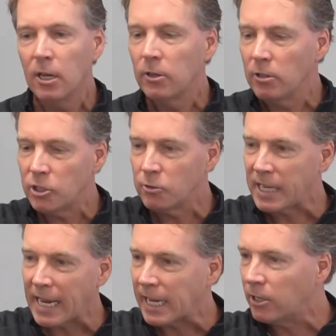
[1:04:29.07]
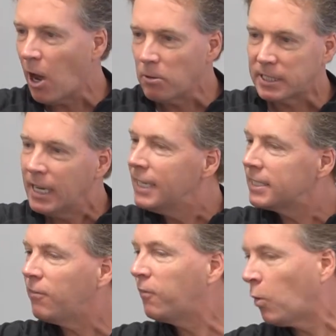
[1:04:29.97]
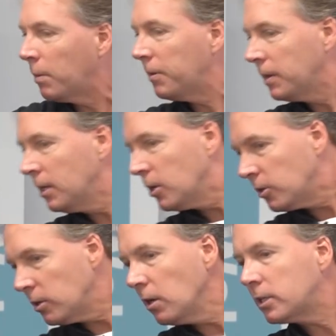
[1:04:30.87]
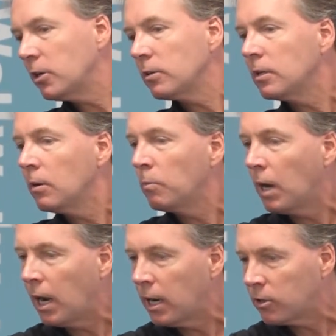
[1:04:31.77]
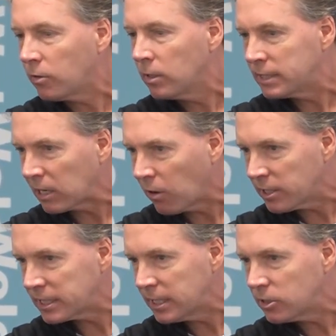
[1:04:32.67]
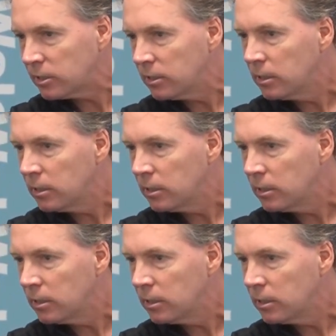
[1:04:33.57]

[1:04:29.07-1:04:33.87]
Those of you taking notes, it's a form of, you, look, you're, uh, is that cross stitch?